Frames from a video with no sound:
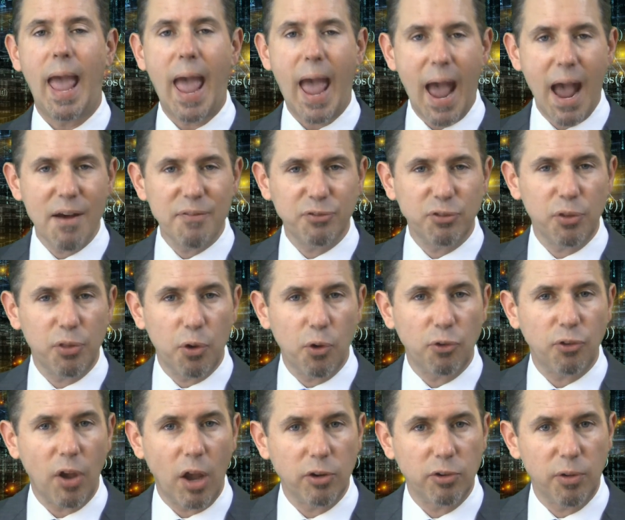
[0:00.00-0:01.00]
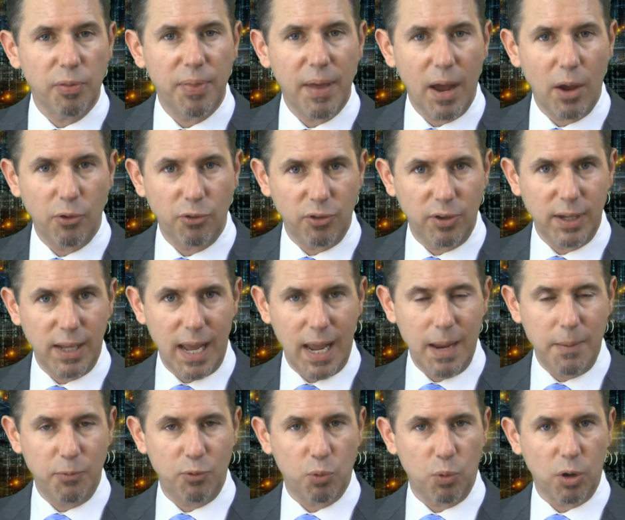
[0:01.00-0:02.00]
After those 100,000
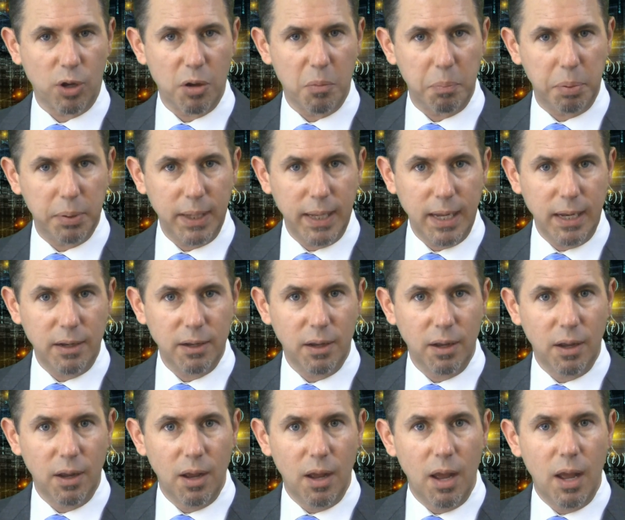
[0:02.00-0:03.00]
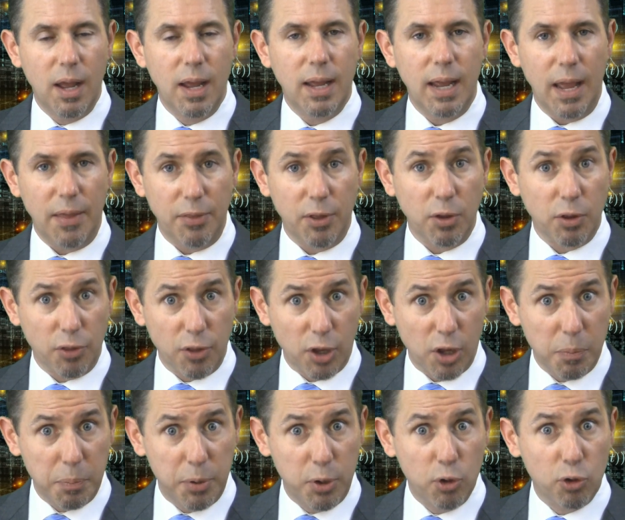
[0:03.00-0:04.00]
games were complete, and the, the
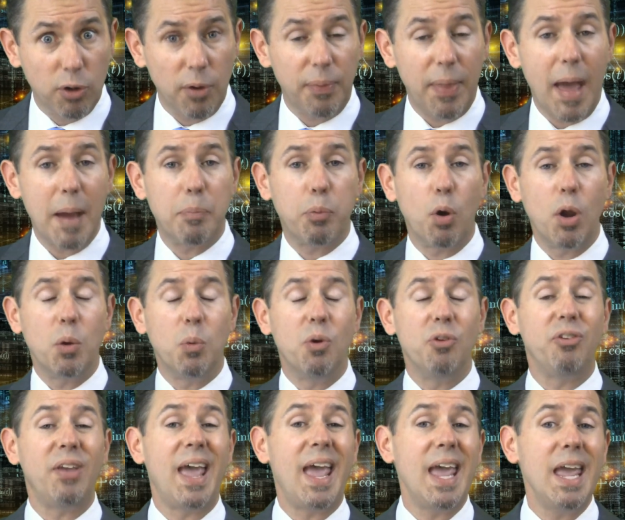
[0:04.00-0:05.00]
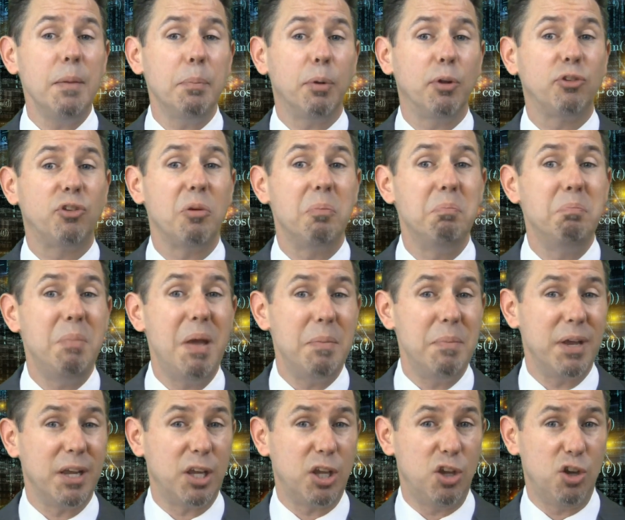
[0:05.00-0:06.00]
computer at that point was able to
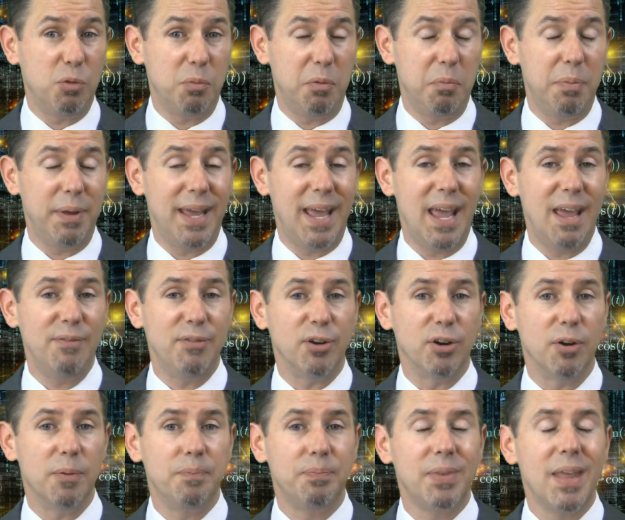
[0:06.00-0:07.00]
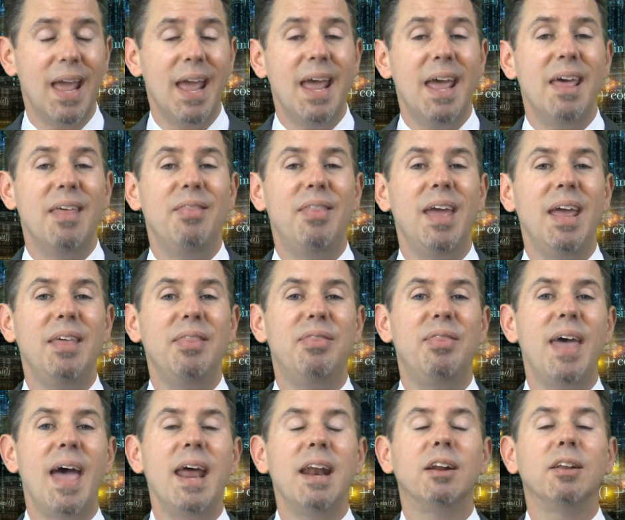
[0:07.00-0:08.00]
mimic human behavior, they
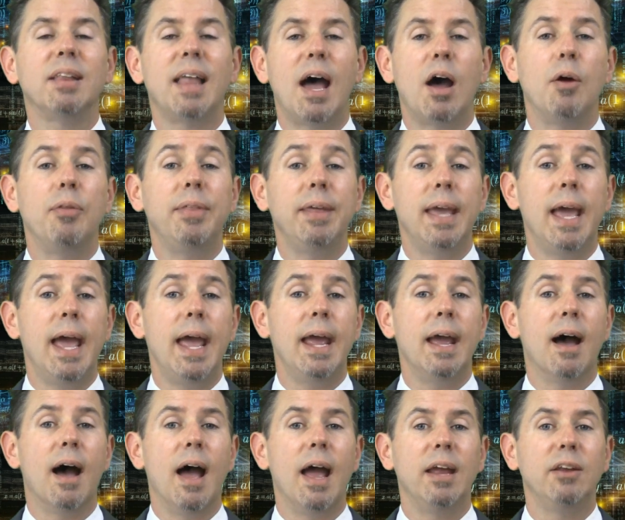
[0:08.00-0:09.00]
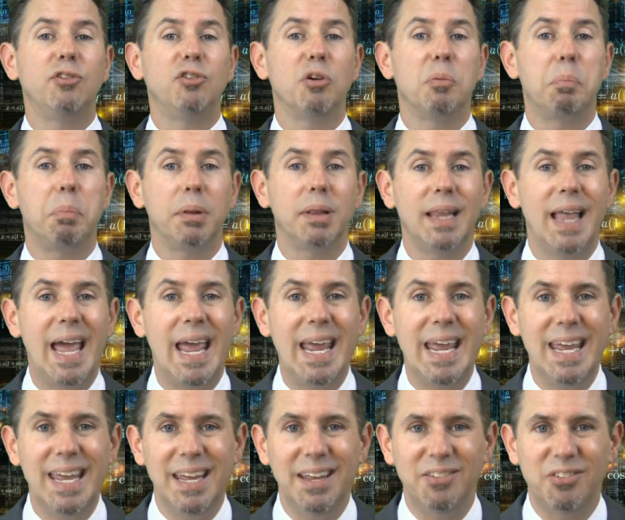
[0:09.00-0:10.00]
then allowed the AI to
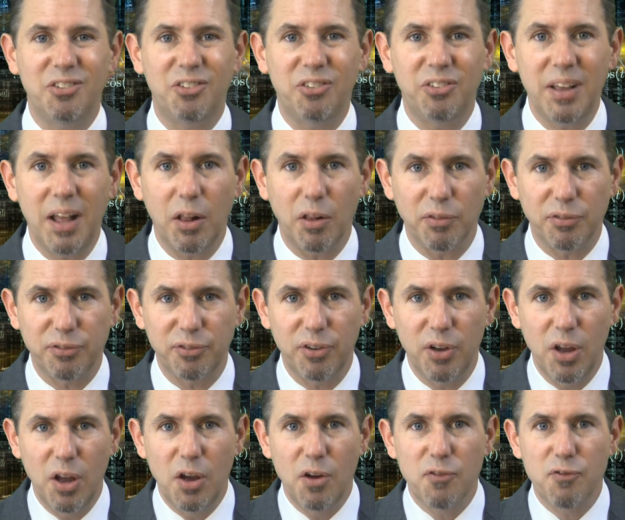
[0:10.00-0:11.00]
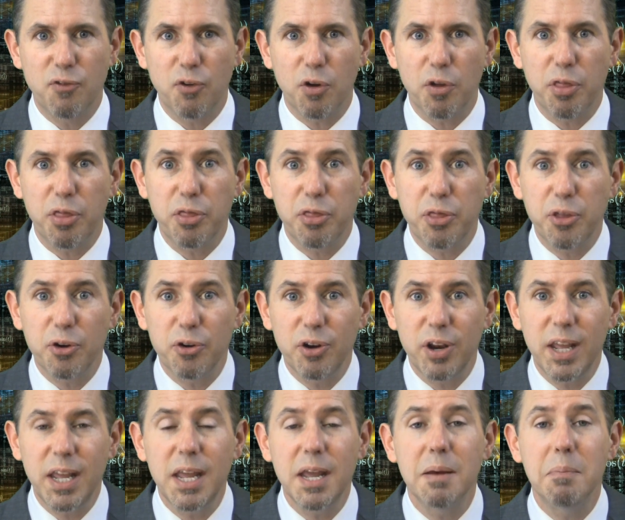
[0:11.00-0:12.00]
play itself for
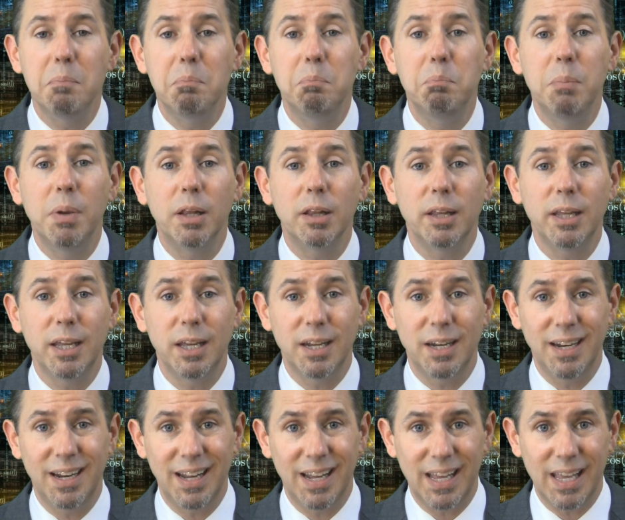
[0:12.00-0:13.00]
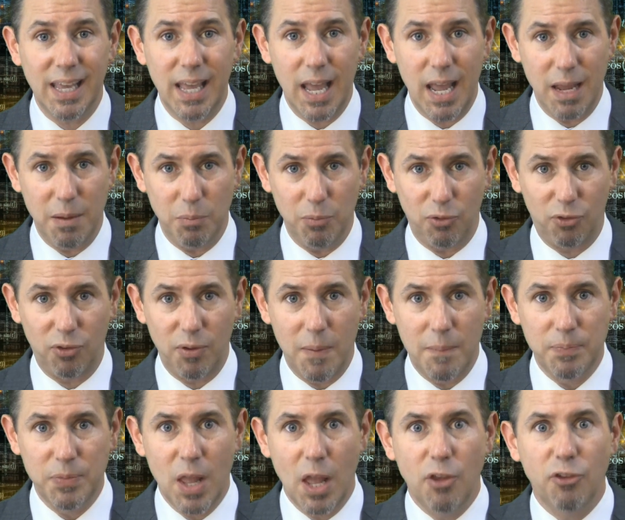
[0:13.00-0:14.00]
30 million games,
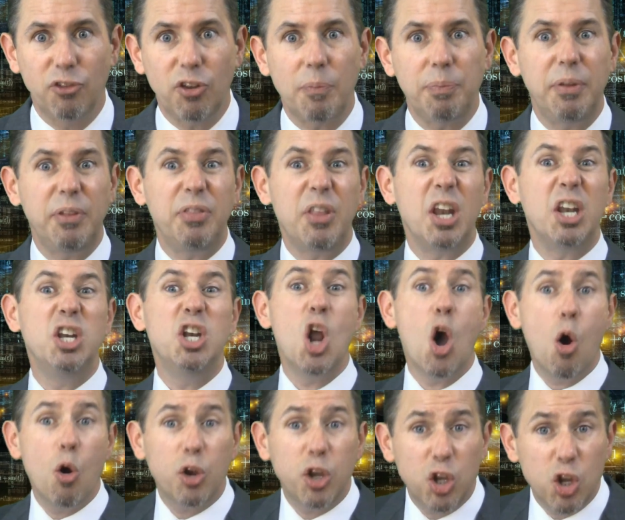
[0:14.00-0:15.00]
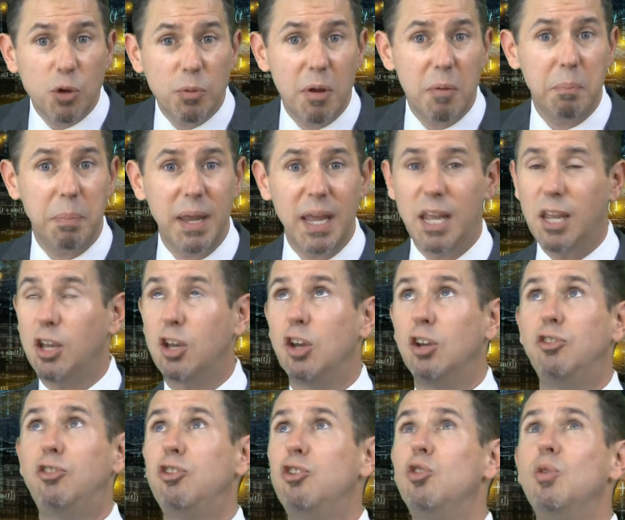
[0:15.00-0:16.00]
something that no human being
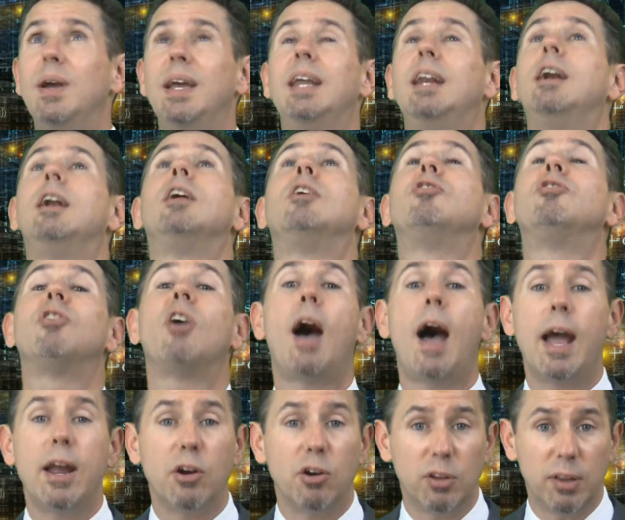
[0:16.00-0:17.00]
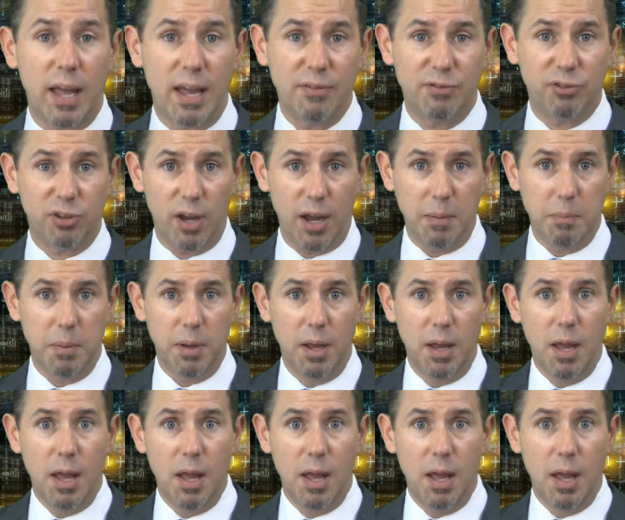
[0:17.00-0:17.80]
could do in an entire lifetime.